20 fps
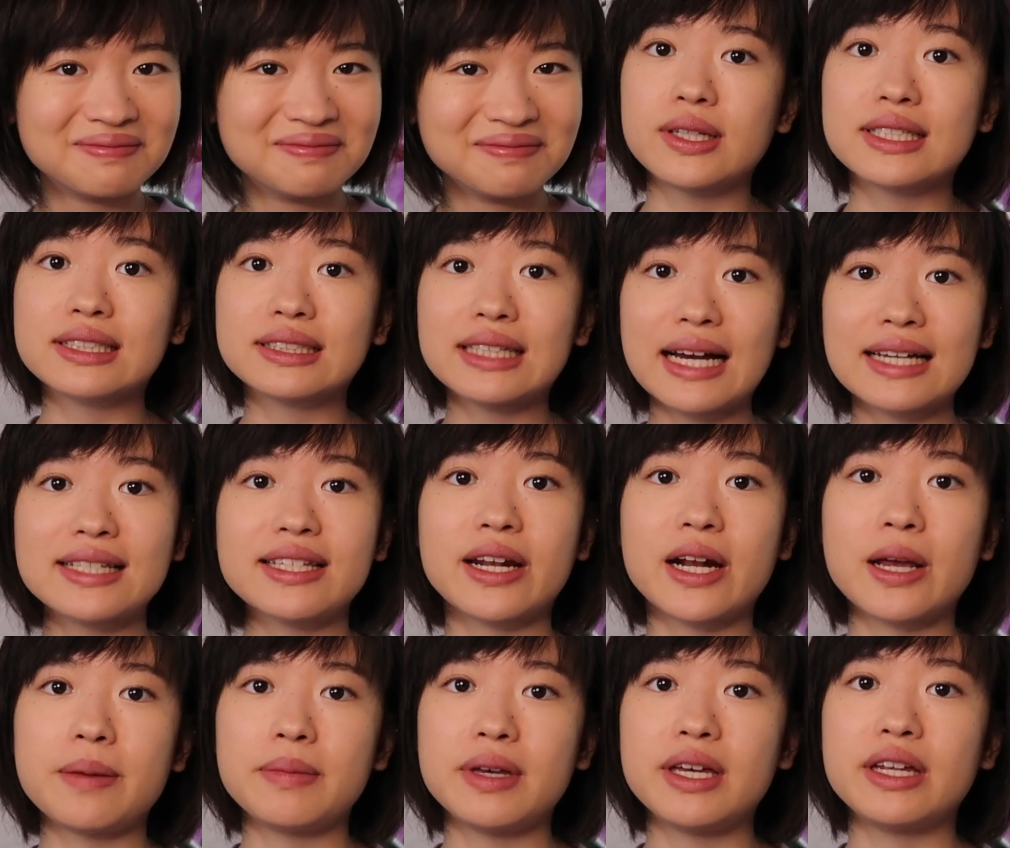This class that
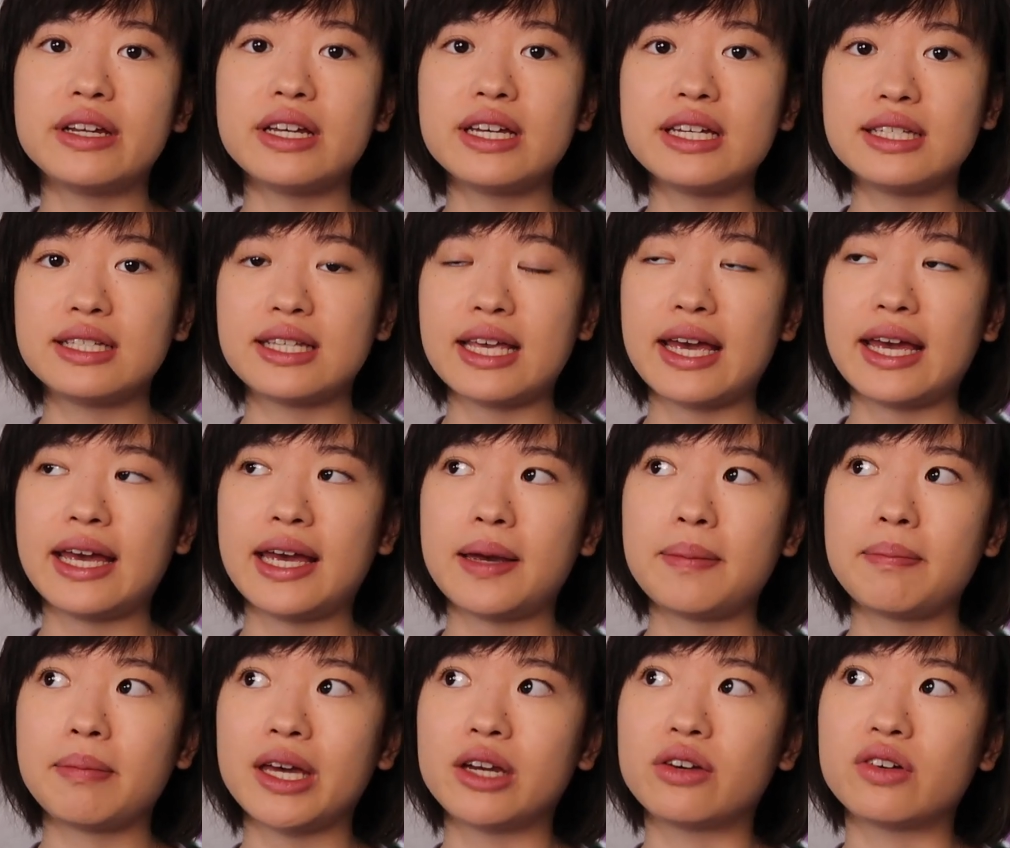I'm in is a
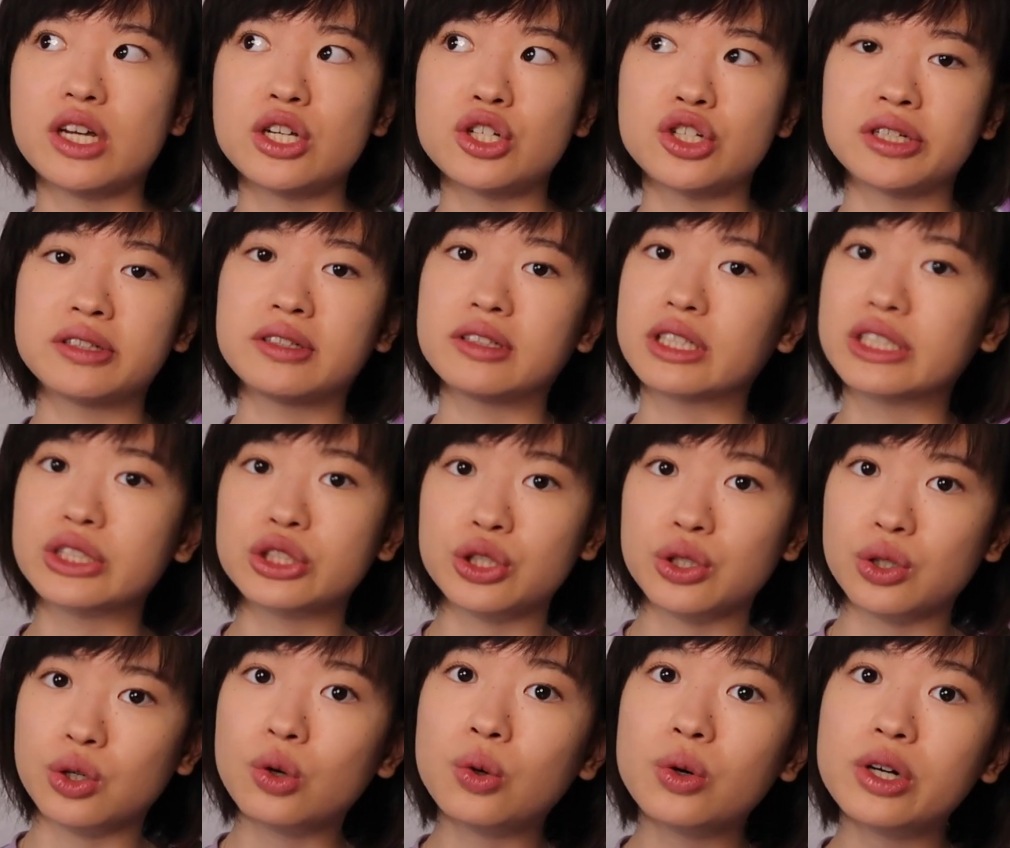migration
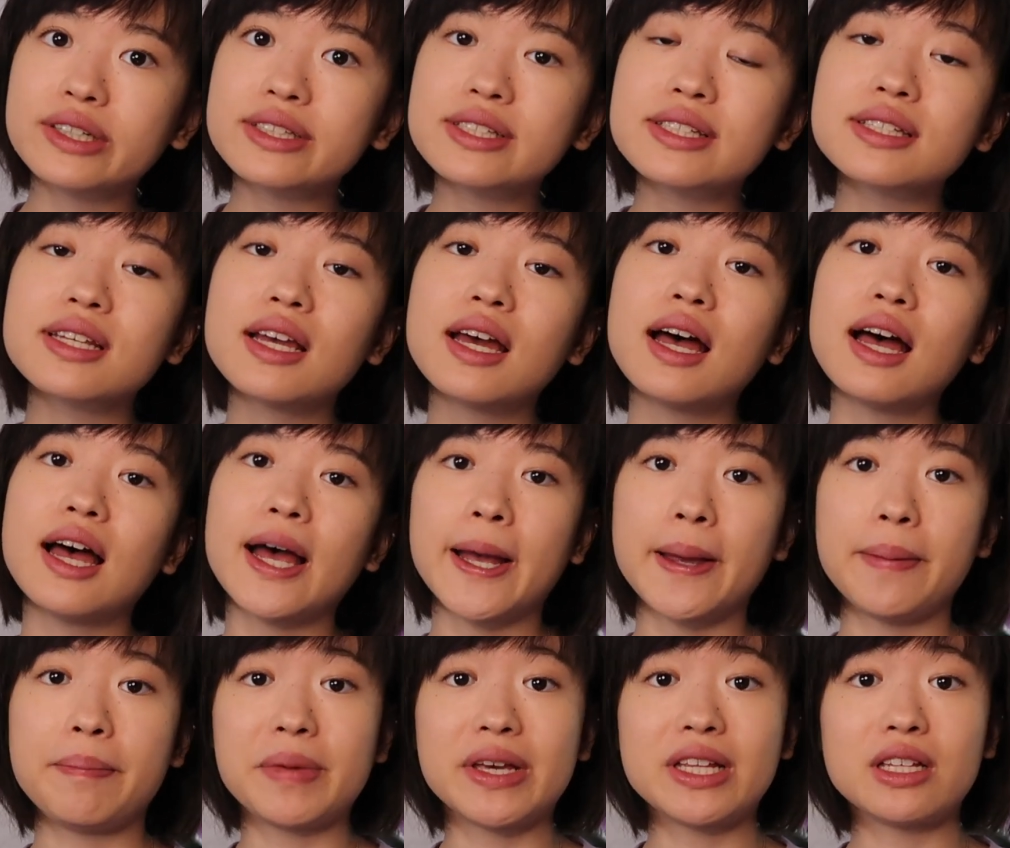literature course,
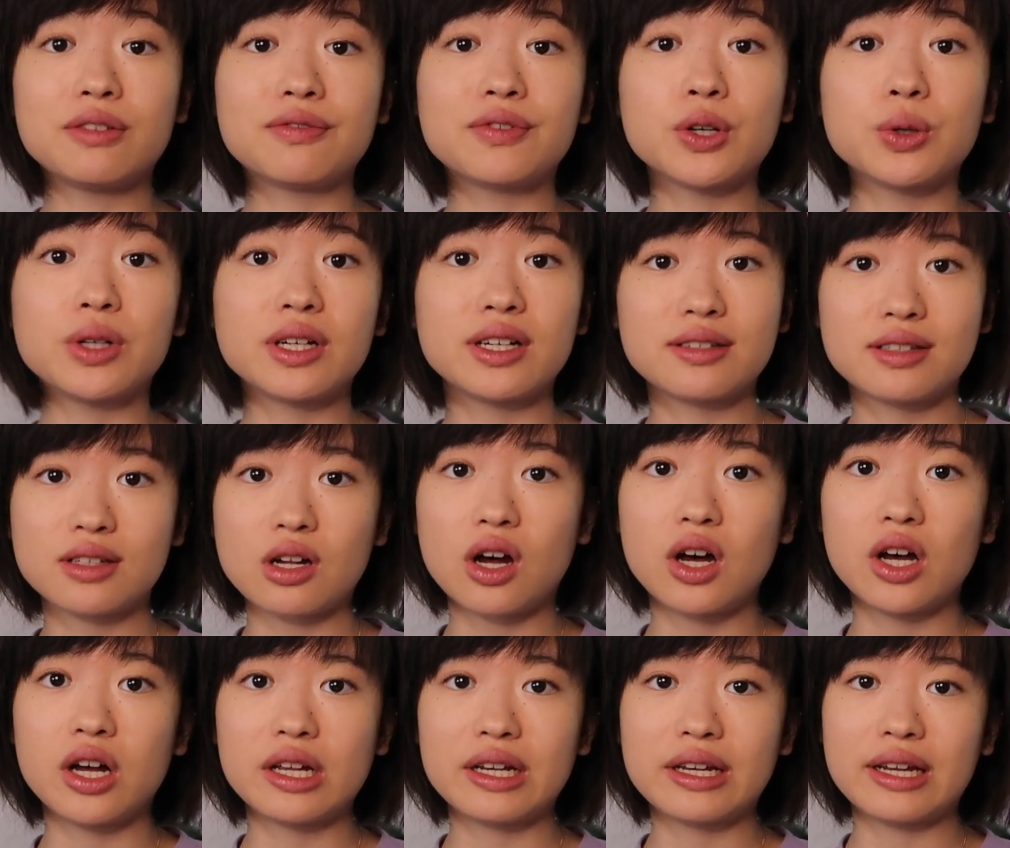mainly focused
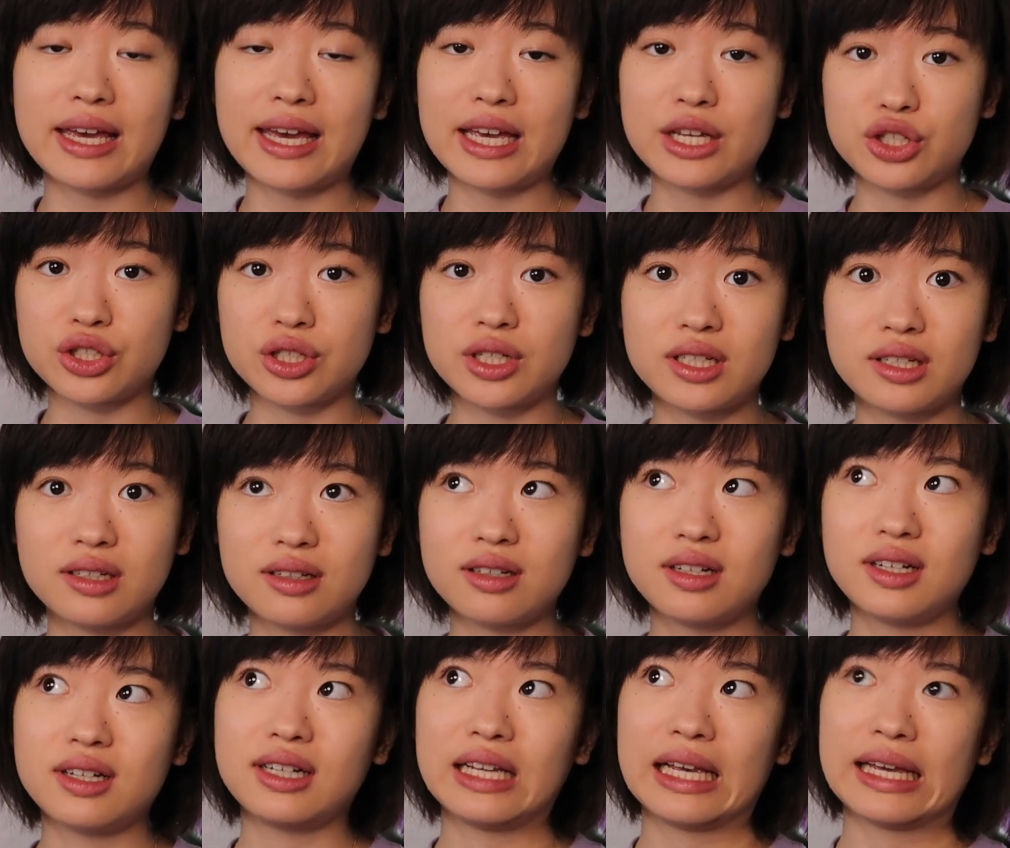on Asian
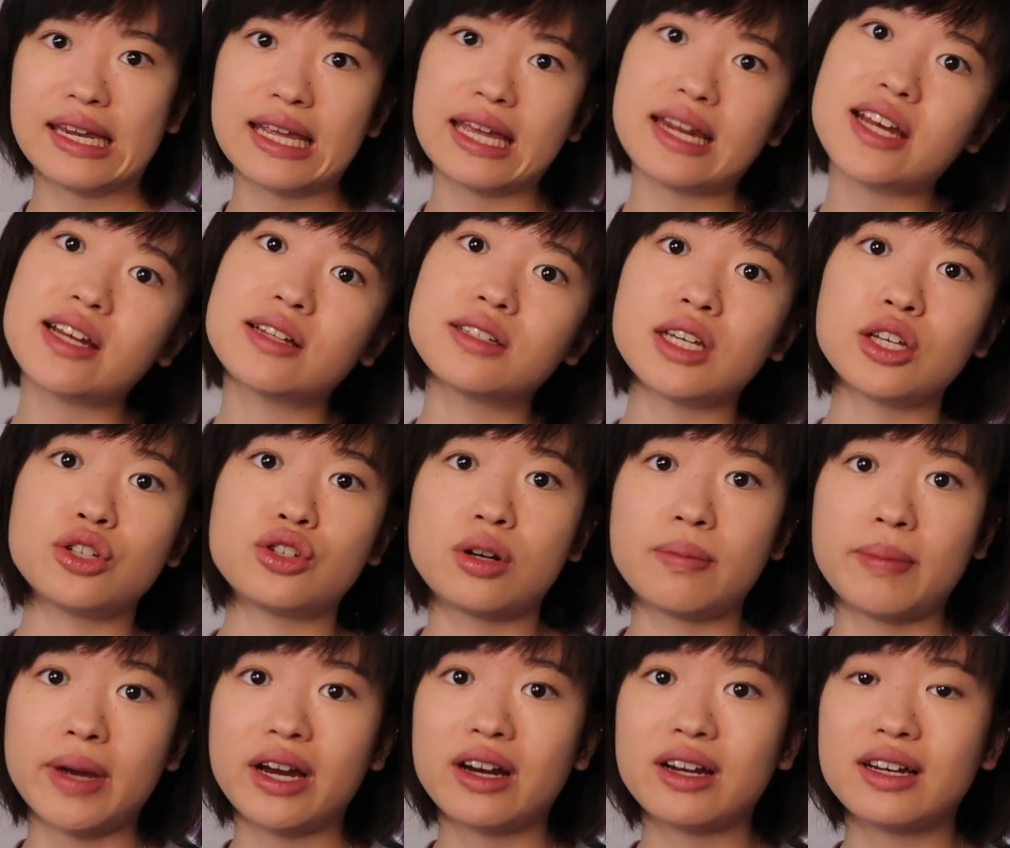Canadians, Asian
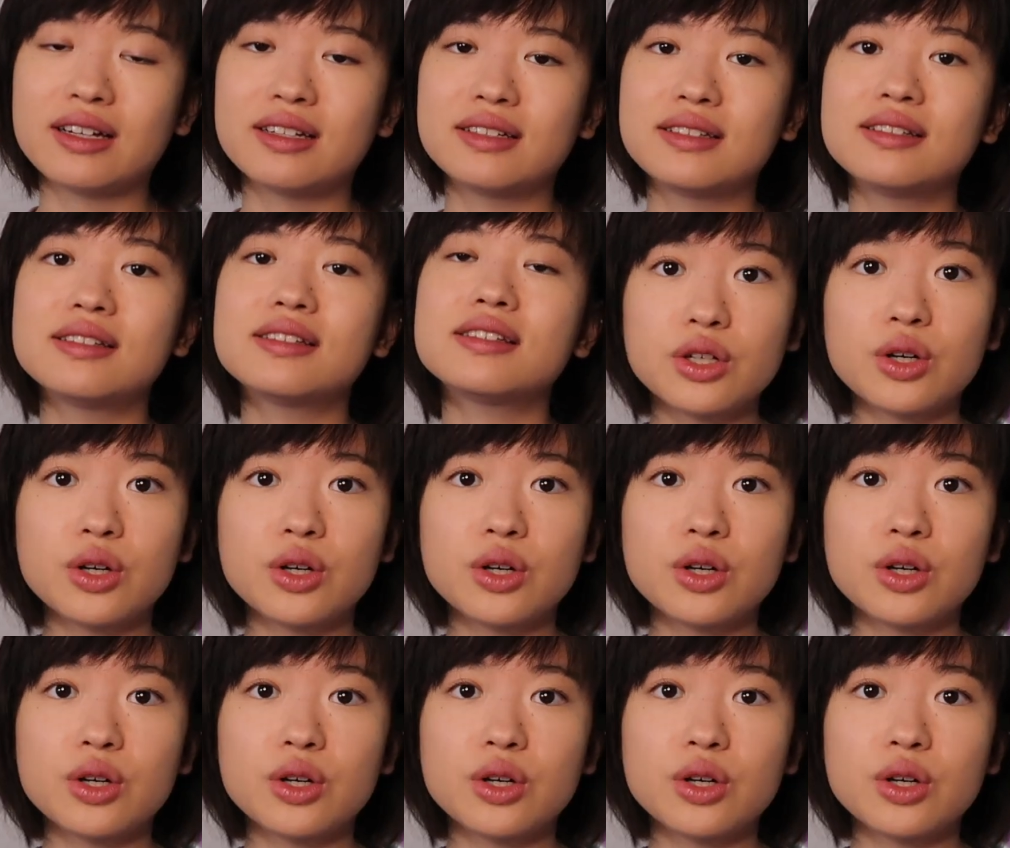Americans.